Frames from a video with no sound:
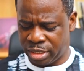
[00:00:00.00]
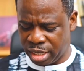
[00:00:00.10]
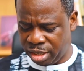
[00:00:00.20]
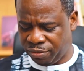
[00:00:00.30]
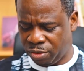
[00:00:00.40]
I'll
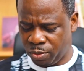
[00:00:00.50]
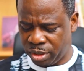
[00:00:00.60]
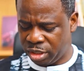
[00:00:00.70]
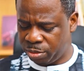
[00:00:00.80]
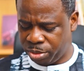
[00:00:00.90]
leave you
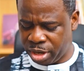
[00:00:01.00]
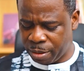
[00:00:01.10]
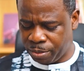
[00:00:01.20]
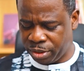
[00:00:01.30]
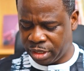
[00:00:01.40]
with this prayer
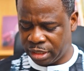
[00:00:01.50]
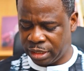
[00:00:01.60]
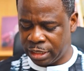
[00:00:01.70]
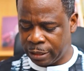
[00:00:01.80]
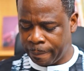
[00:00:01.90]
point that
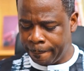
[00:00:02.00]
says,